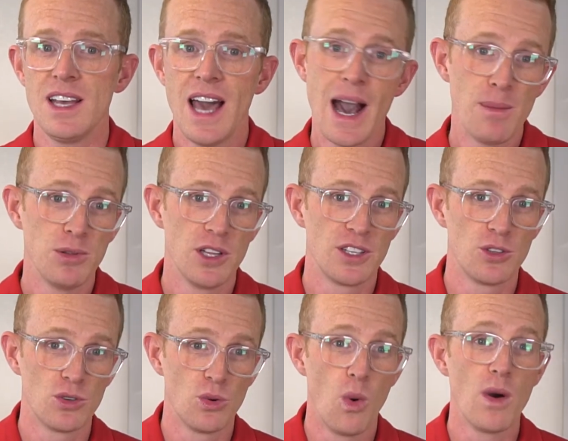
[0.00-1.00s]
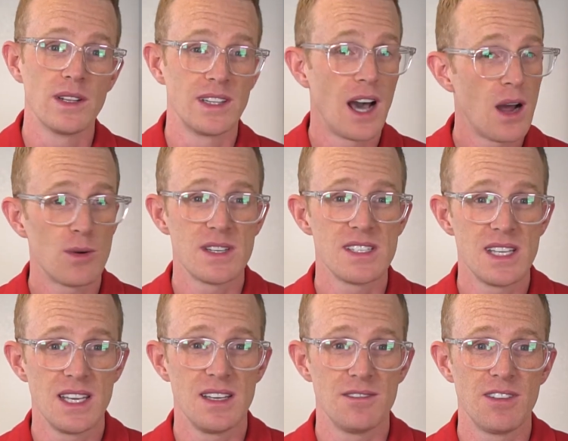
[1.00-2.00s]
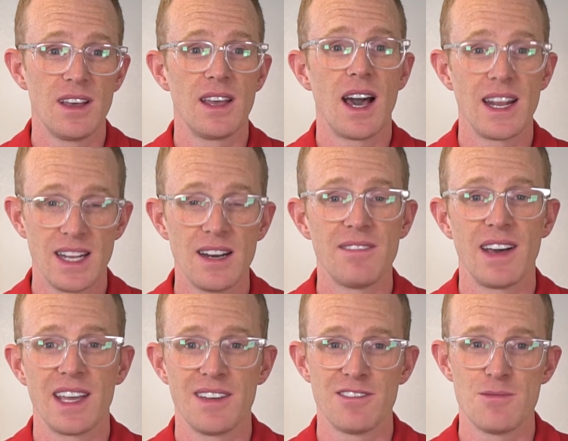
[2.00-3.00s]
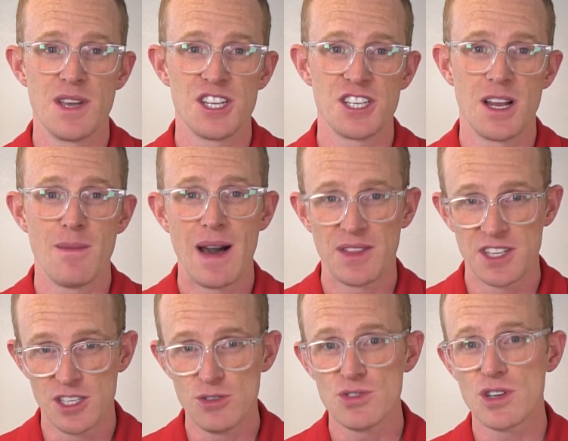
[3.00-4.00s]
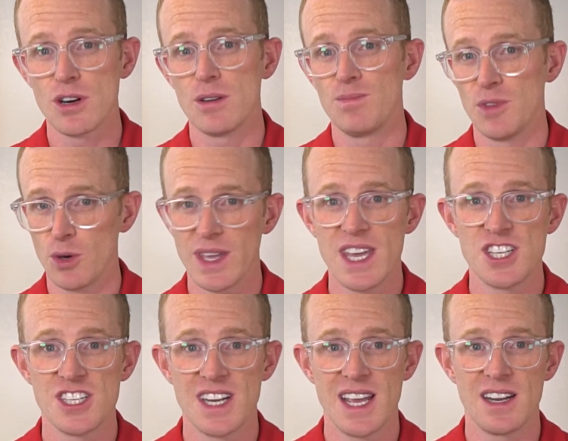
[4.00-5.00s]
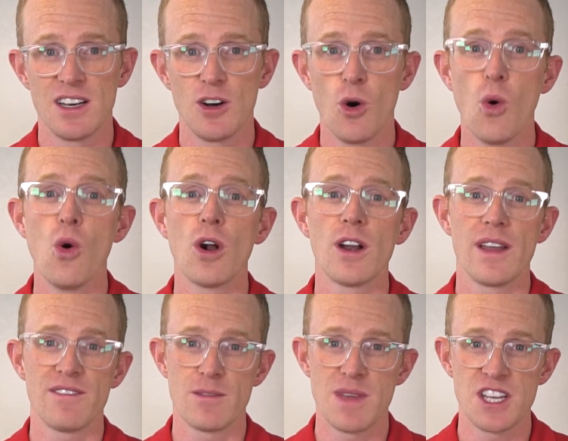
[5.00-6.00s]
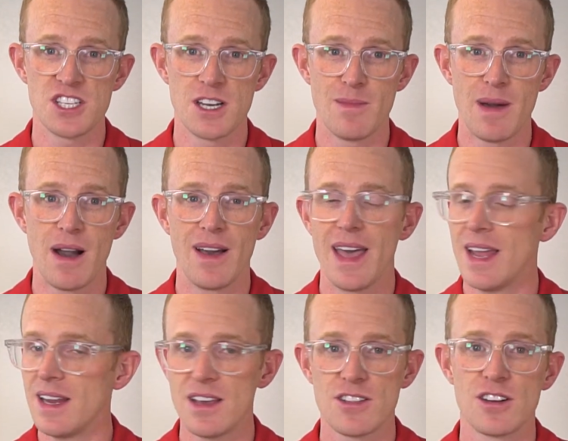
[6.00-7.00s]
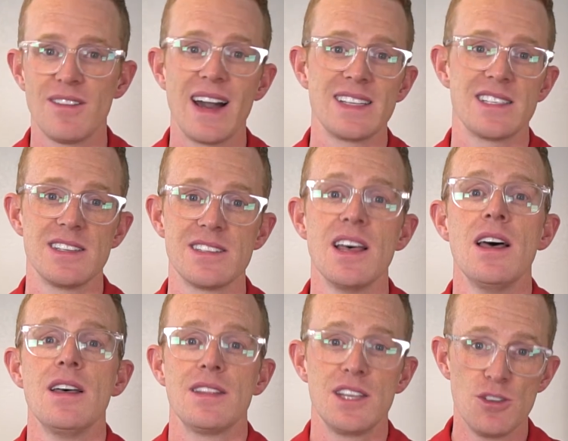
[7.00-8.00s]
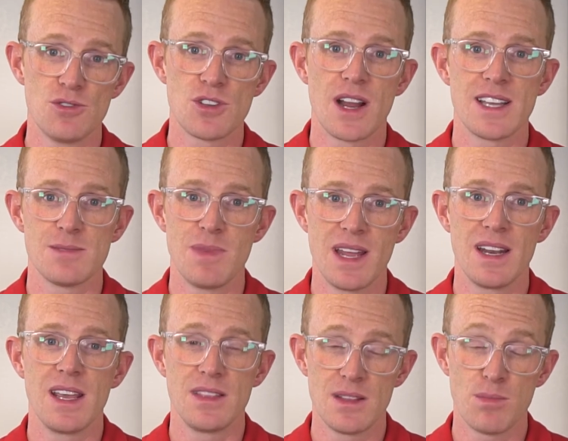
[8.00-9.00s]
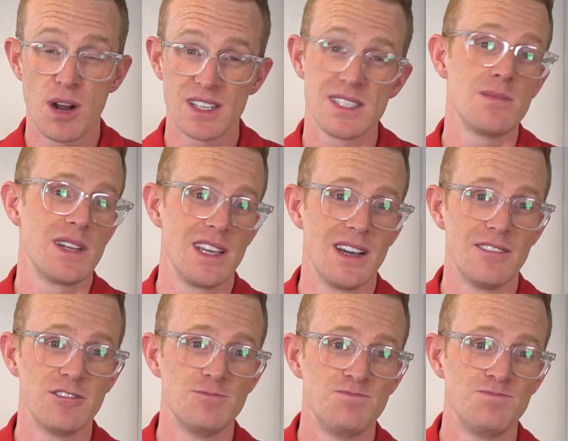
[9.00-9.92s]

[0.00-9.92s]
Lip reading: Apple and Google will not receive identifying information about the user, location data, or information about any other devices the user has been in the proximity of.